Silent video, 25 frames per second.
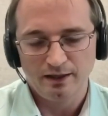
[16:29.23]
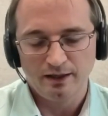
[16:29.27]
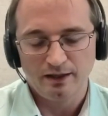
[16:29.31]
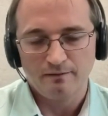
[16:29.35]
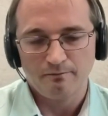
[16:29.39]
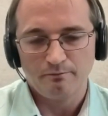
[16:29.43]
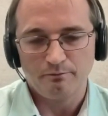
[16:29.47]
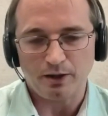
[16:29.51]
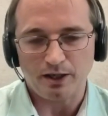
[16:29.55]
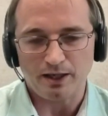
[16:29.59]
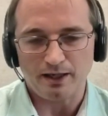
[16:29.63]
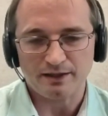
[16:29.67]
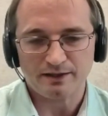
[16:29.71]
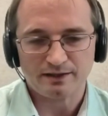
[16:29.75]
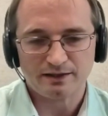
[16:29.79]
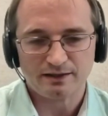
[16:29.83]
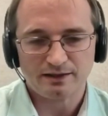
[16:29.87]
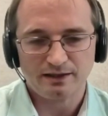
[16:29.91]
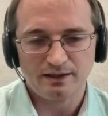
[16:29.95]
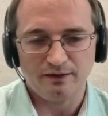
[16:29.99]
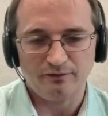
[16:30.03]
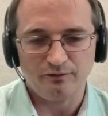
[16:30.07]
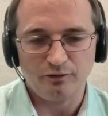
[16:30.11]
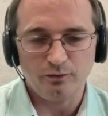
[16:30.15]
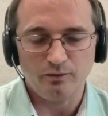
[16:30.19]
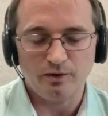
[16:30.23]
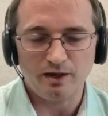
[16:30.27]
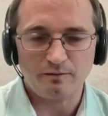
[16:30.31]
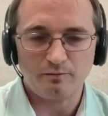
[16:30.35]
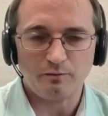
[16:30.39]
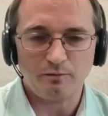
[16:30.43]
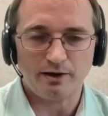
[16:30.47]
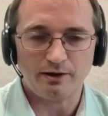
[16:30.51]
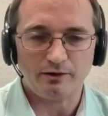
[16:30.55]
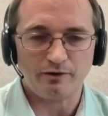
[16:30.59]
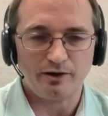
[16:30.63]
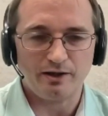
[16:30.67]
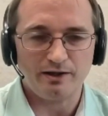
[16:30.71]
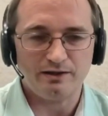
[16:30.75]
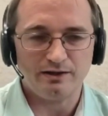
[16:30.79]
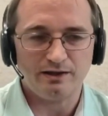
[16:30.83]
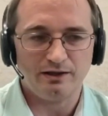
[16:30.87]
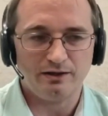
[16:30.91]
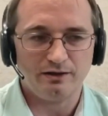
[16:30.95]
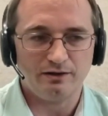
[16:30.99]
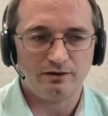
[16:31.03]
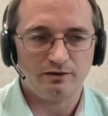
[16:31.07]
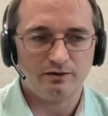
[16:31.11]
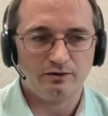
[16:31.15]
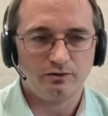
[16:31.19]
But if you then migrate in
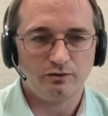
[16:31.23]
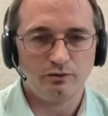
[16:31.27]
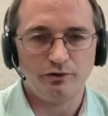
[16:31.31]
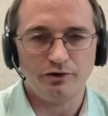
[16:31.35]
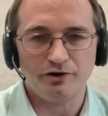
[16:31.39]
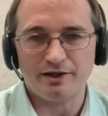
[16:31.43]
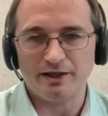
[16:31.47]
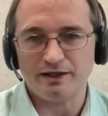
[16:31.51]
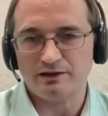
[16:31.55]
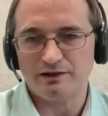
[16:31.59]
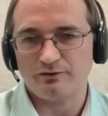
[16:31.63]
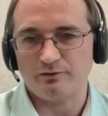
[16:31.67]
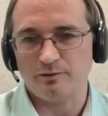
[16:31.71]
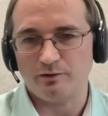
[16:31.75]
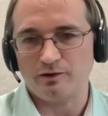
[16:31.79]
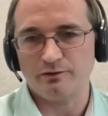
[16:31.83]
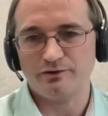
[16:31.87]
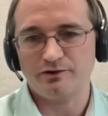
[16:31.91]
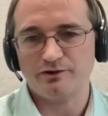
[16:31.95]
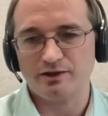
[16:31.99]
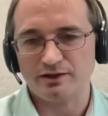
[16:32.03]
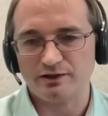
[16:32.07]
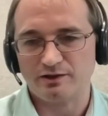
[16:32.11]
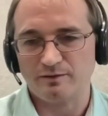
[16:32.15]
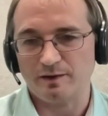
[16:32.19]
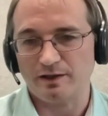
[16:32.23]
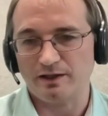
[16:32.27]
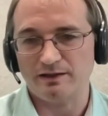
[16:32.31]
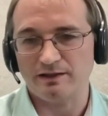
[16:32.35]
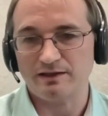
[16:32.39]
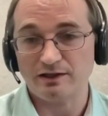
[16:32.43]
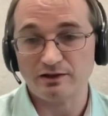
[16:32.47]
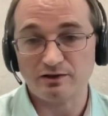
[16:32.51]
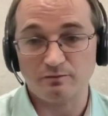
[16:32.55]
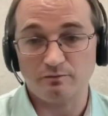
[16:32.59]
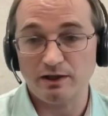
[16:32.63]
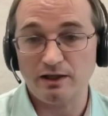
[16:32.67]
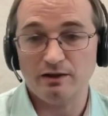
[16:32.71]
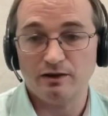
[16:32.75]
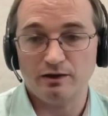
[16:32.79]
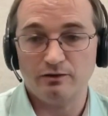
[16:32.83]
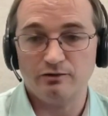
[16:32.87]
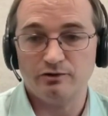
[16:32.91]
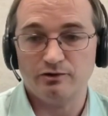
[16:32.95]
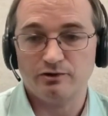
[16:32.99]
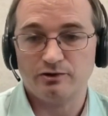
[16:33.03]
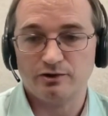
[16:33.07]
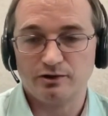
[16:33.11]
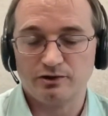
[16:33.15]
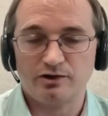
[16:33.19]
all the data from your old system and it doesn't meet those
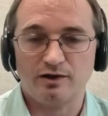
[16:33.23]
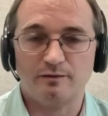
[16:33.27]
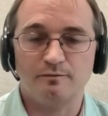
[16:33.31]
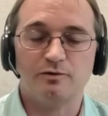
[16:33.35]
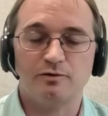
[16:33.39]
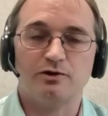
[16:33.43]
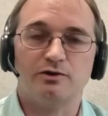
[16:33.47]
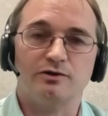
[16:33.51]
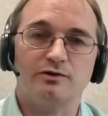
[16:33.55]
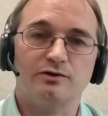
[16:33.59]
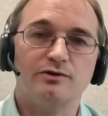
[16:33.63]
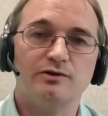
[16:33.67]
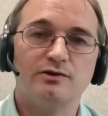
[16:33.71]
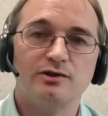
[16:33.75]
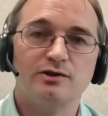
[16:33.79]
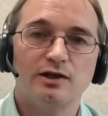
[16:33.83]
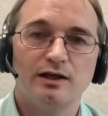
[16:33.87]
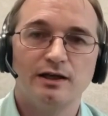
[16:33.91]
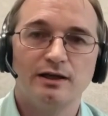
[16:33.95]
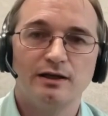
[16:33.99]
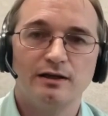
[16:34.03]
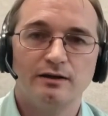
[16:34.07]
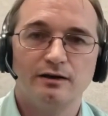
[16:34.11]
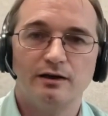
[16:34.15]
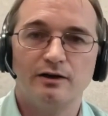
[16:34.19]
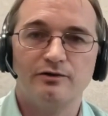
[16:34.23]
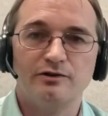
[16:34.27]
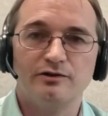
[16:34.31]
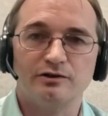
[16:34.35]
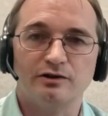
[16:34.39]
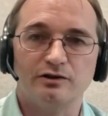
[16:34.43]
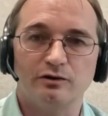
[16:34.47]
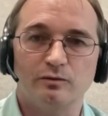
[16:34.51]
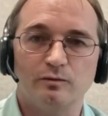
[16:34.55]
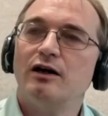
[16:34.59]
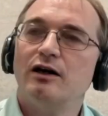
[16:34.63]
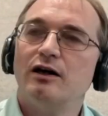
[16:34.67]
assumptions, nothing's going to work.